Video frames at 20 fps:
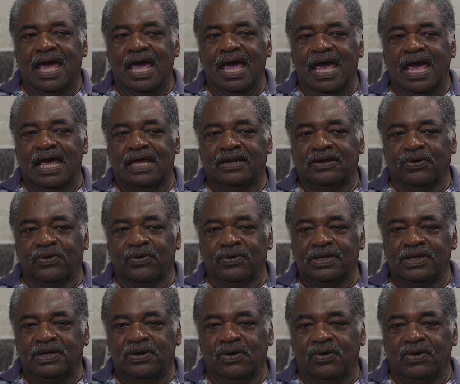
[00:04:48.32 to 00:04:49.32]
And
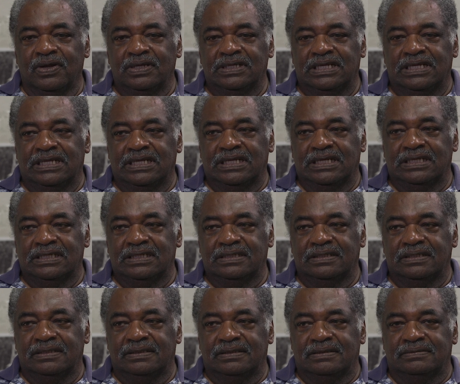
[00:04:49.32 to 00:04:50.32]
early on in
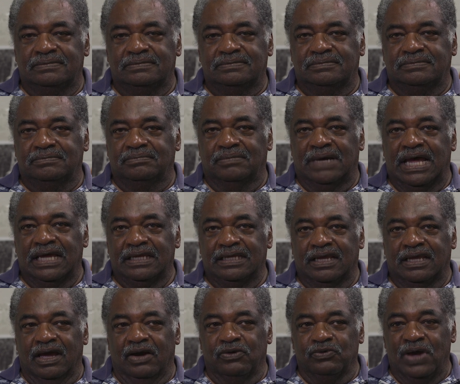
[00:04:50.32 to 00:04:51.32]
my
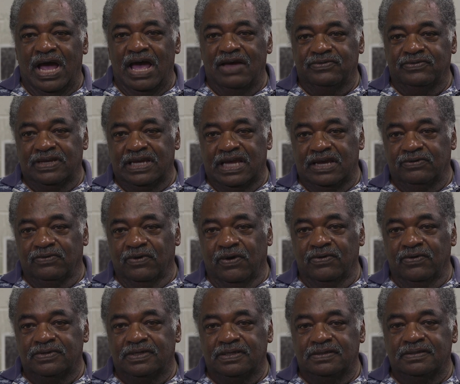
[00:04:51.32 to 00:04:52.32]
arriving at
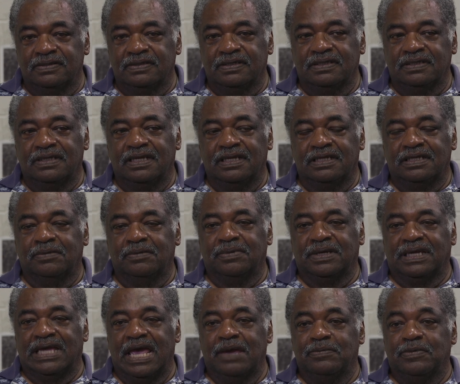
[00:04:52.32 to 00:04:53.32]
Groveton, there
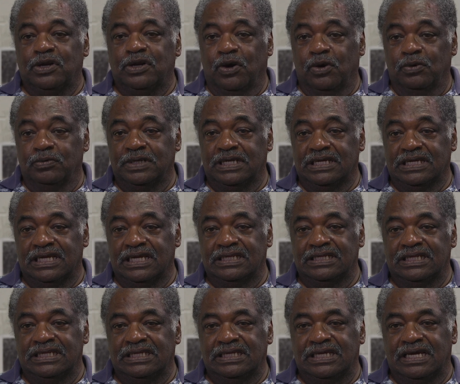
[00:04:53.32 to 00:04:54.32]
became an opening in
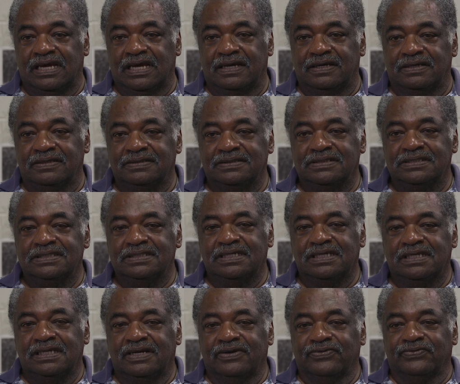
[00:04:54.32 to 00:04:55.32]
the
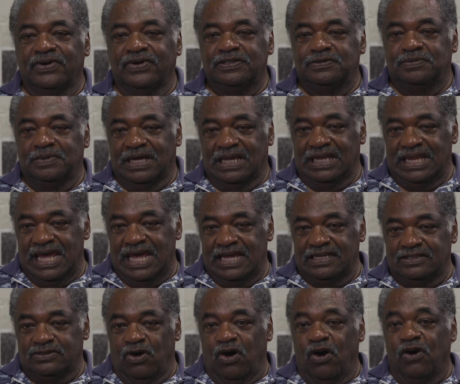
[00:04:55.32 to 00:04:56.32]
freshman
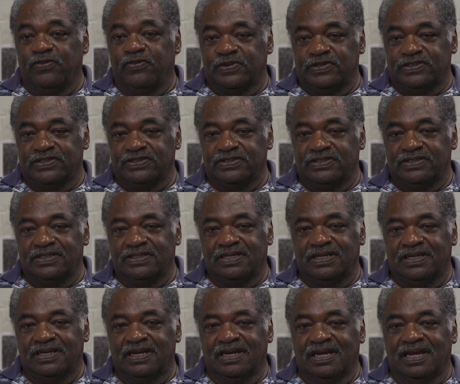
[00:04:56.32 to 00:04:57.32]
class officers.
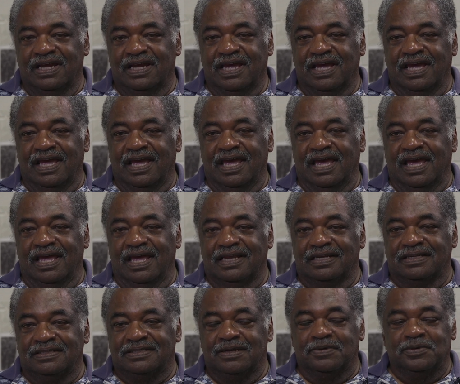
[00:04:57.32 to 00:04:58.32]

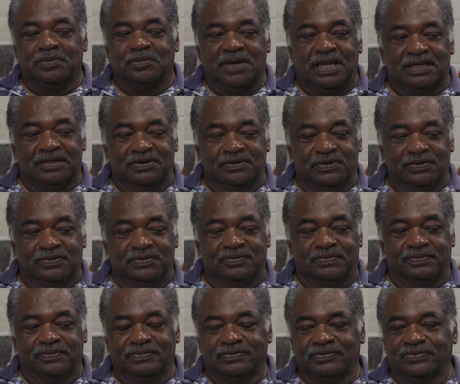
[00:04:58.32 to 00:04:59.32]
And some of my new
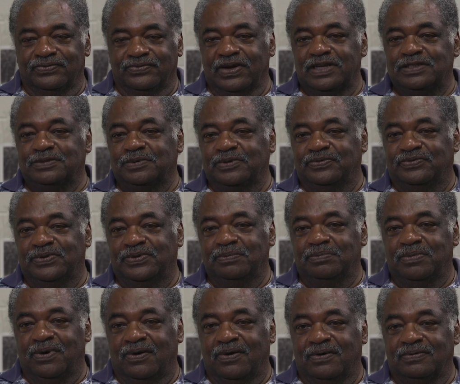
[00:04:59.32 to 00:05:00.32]
freshman
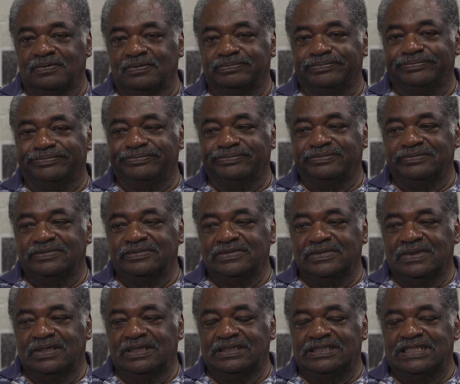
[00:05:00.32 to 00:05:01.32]
football
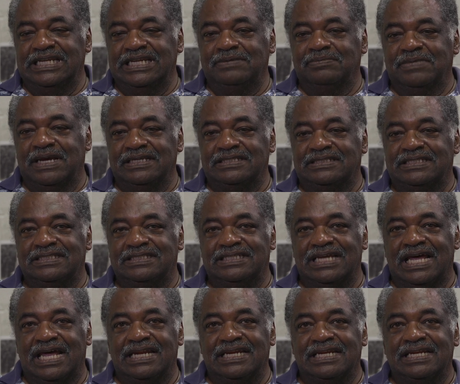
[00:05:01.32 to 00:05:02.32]
teammates
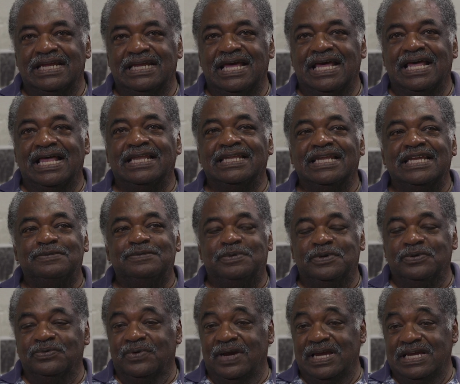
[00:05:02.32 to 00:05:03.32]
decided, let's
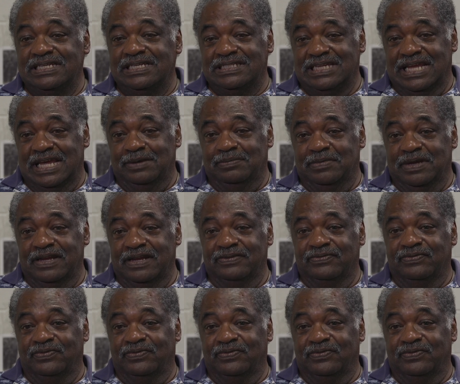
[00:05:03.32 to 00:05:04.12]
put Ray's name in